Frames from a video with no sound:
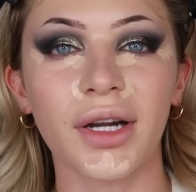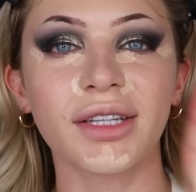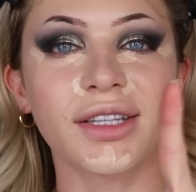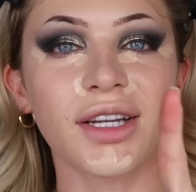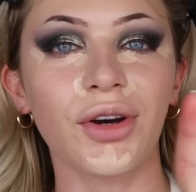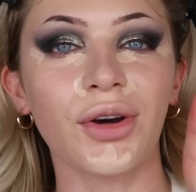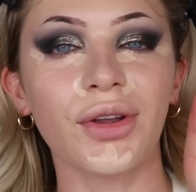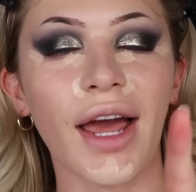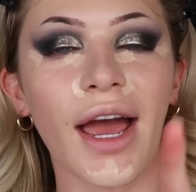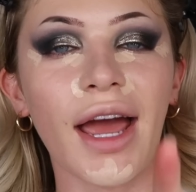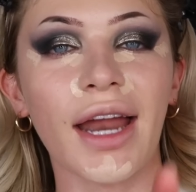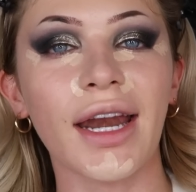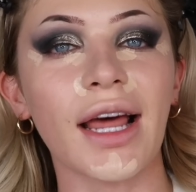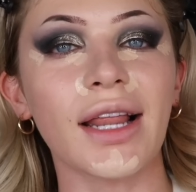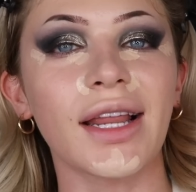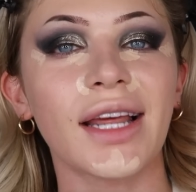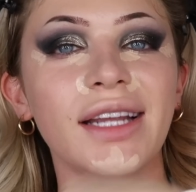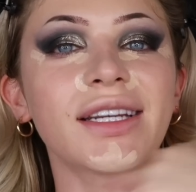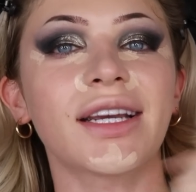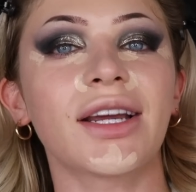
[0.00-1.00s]
until then,
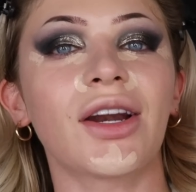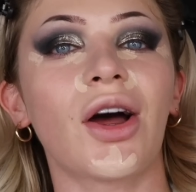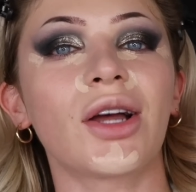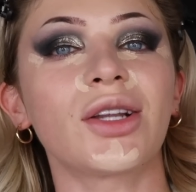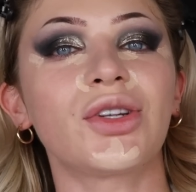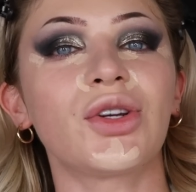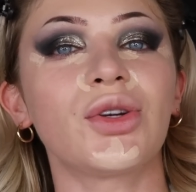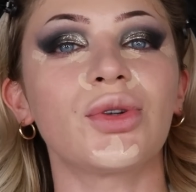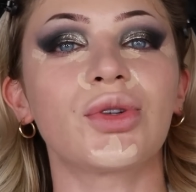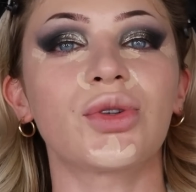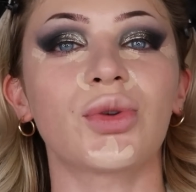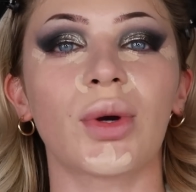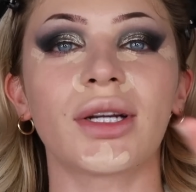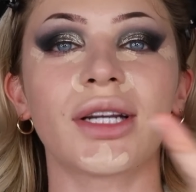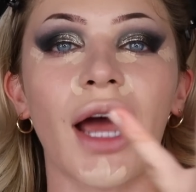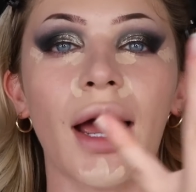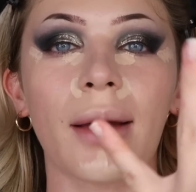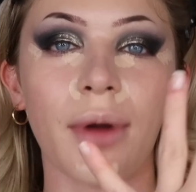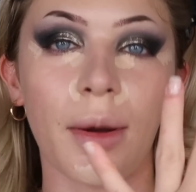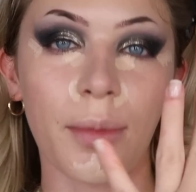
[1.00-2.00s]
let's get on to story
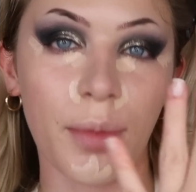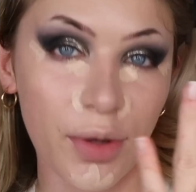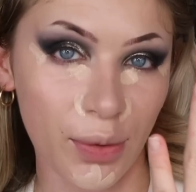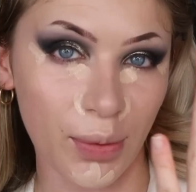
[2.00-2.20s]
time number